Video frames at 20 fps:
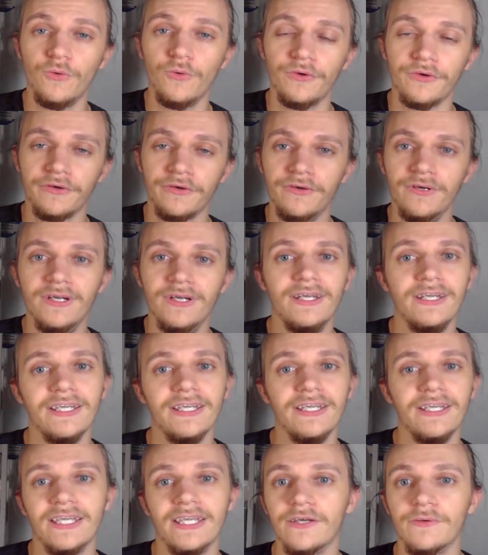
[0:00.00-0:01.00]
quarter,
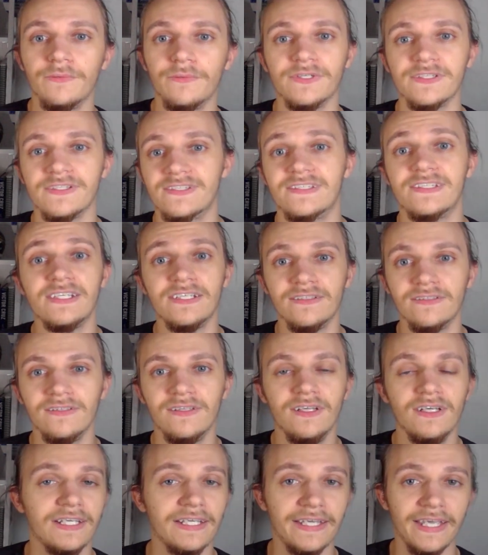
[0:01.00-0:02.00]
it was
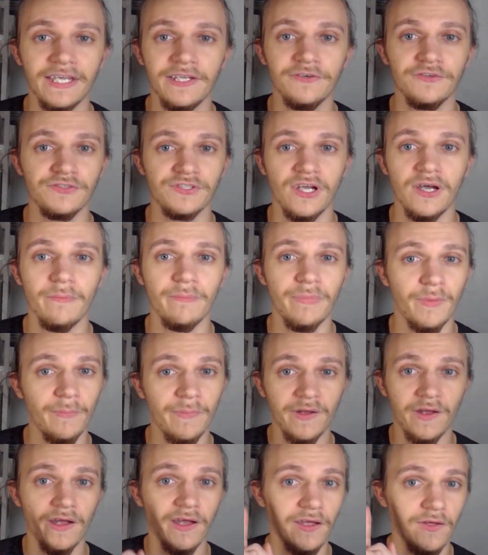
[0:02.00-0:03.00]
still Gators up
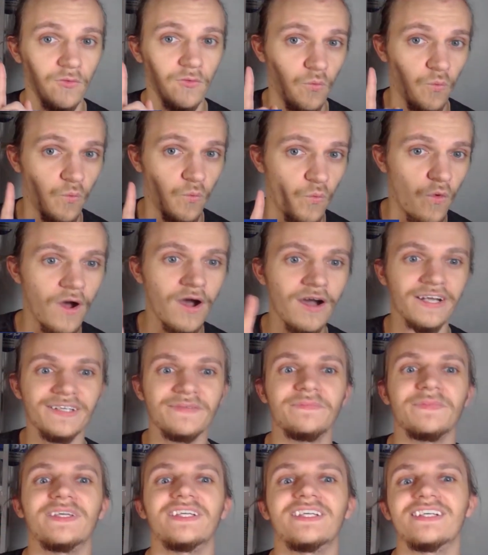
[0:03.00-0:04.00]
by
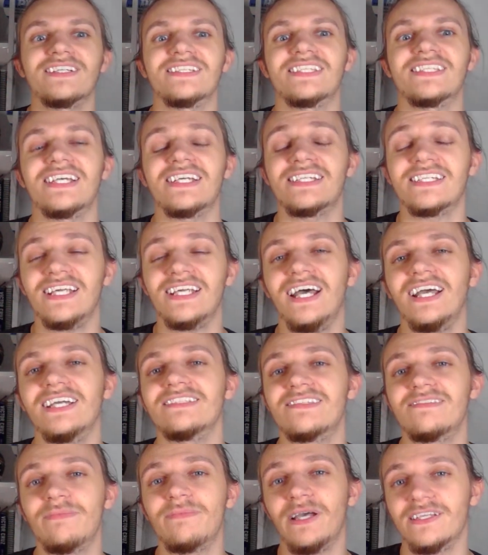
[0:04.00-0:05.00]
one because they tied
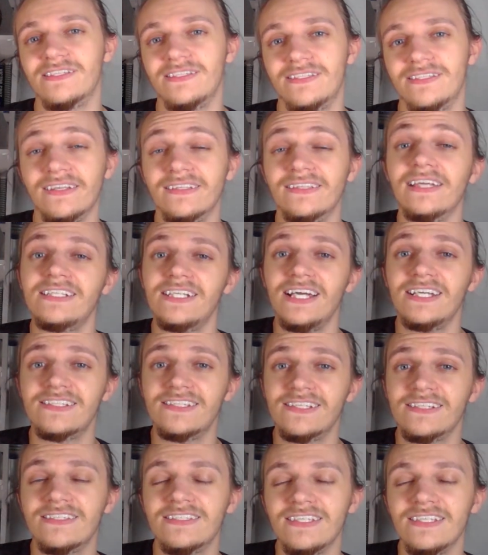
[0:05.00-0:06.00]

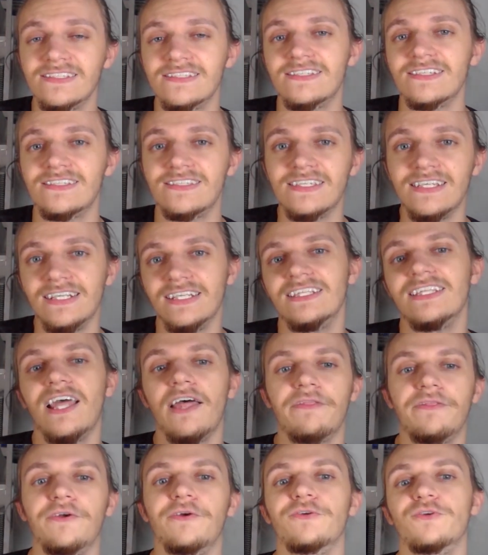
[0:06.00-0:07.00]
16-16 in
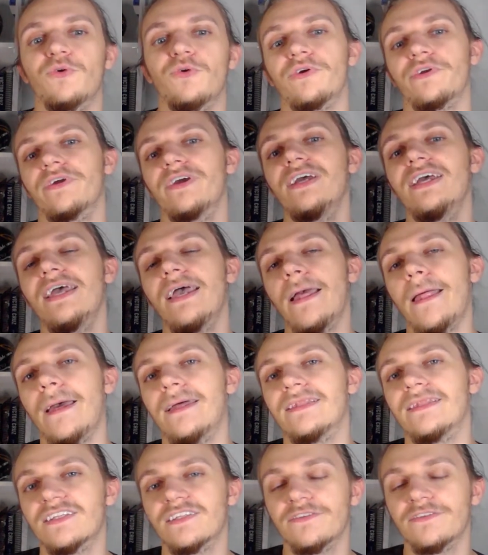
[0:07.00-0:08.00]
that third quarter.
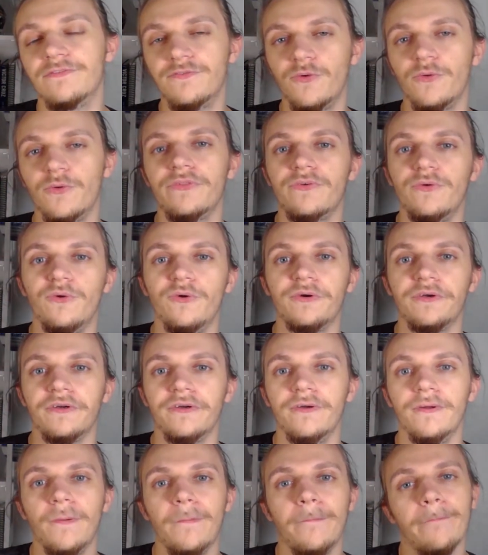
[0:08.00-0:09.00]
And then in the fourth
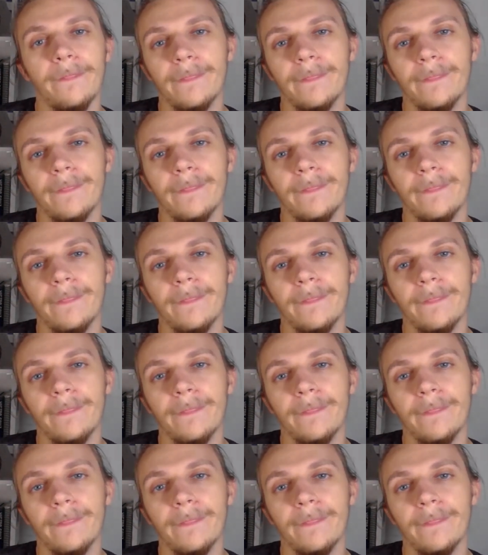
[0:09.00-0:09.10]
quarter,